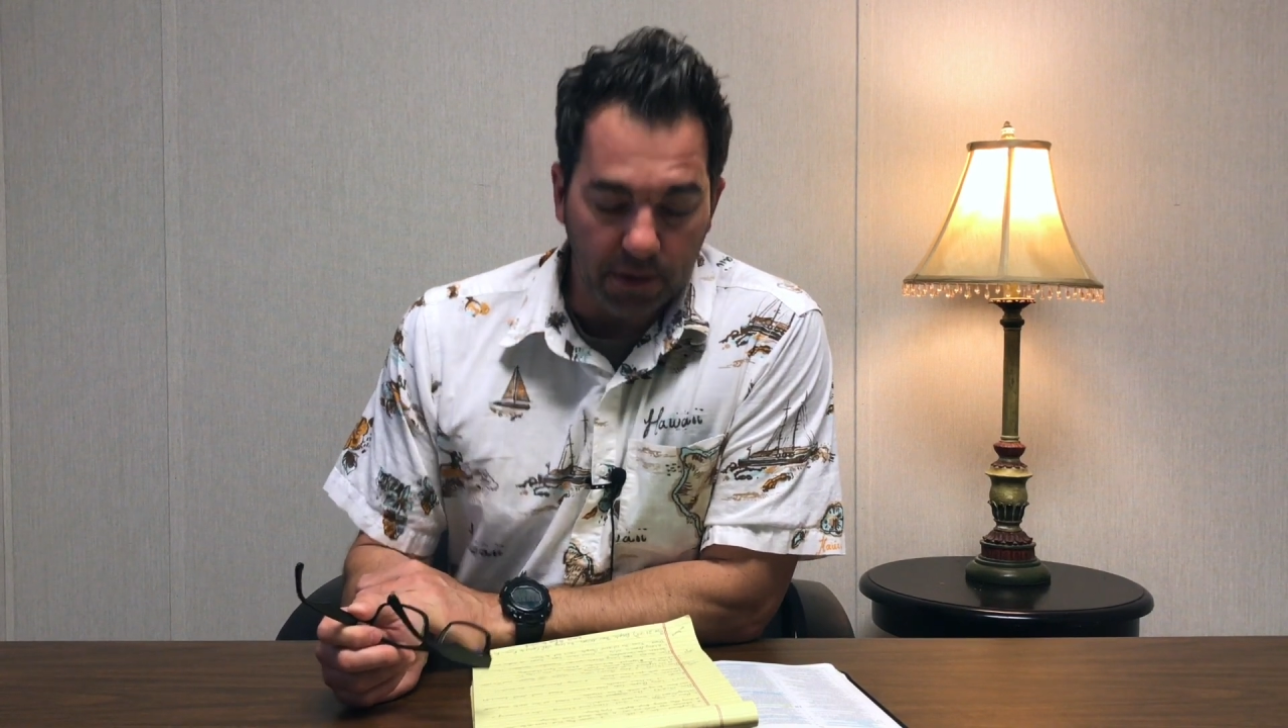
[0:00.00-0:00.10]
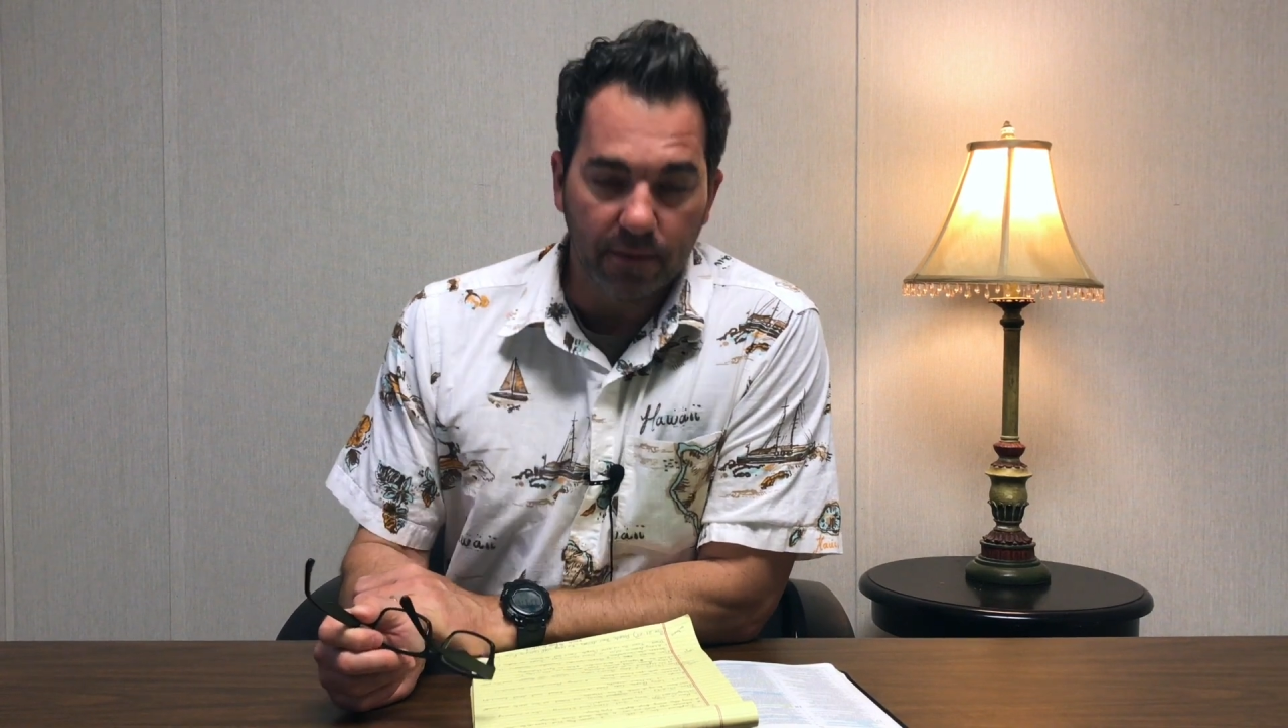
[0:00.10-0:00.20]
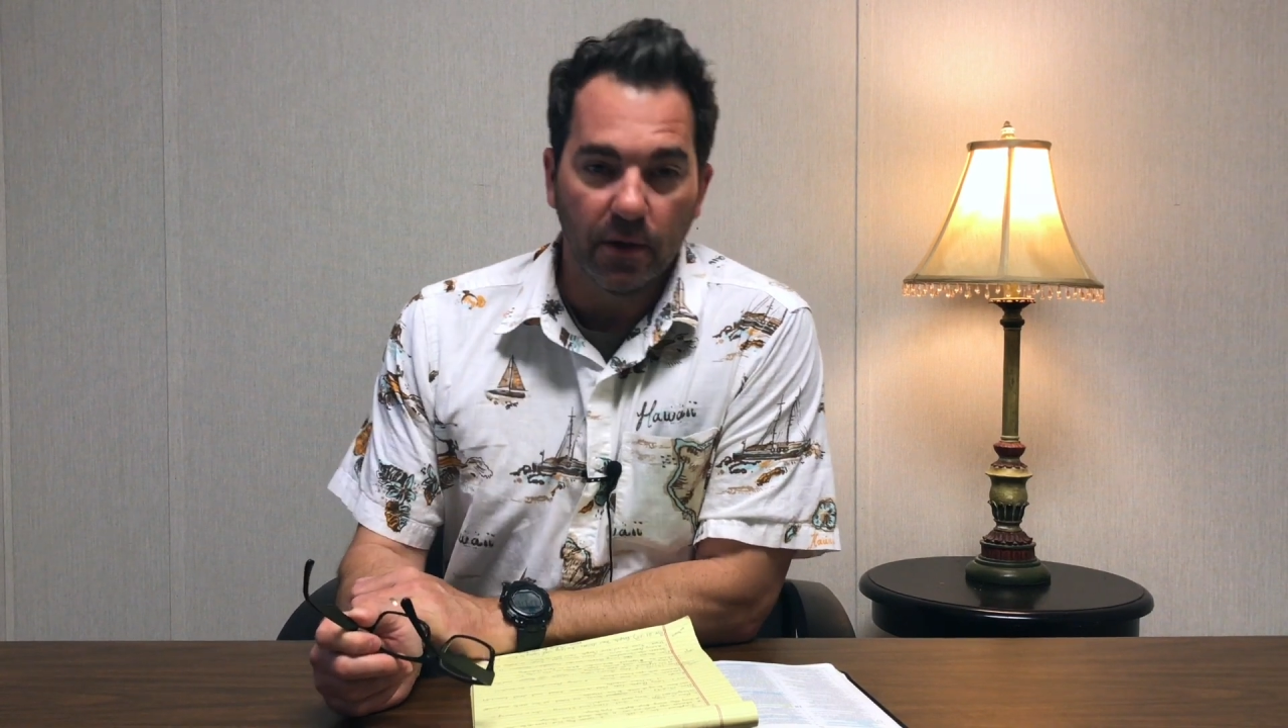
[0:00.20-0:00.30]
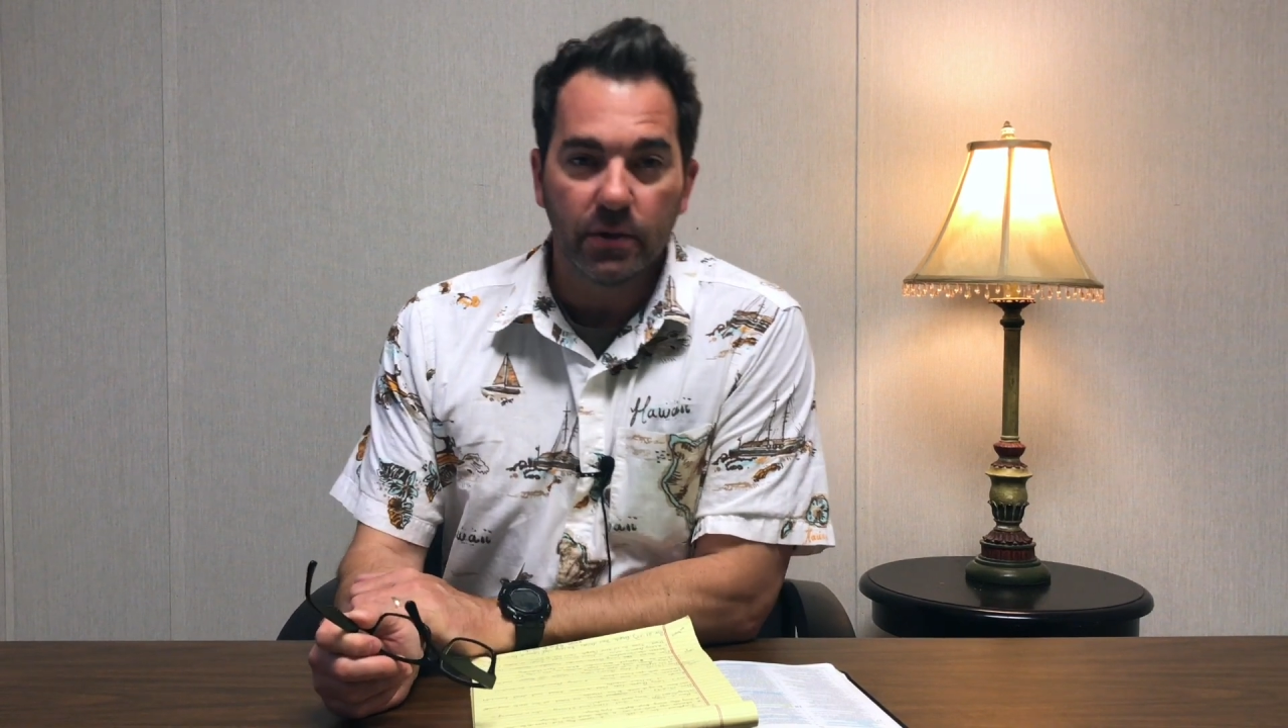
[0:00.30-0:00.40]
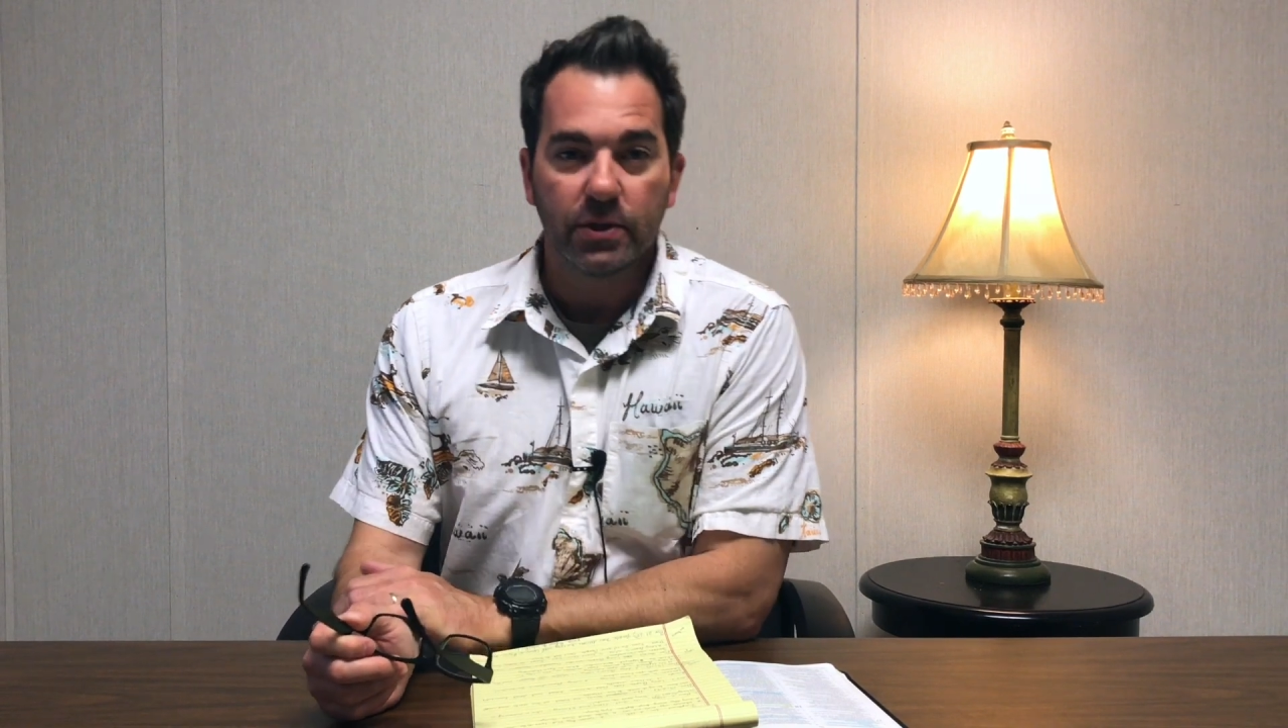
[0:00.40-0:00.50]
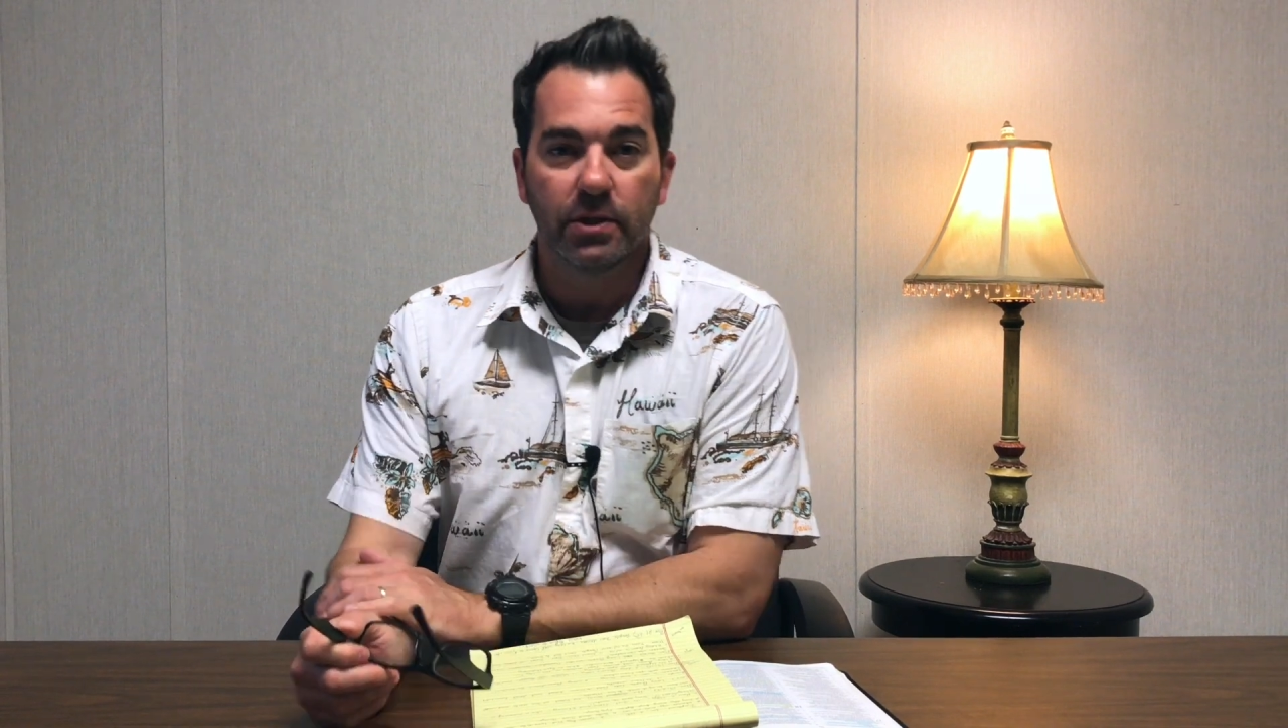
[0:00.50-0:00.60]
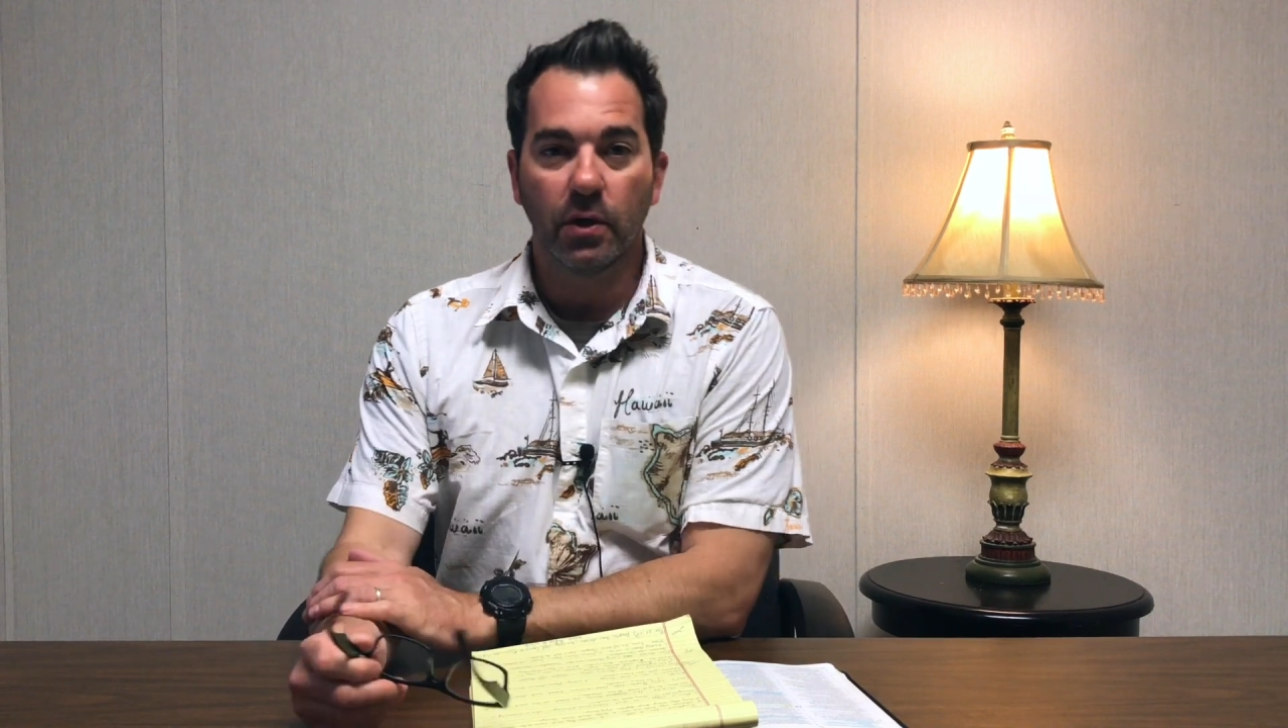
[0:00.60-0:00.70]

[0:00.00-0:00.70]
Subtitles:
devotion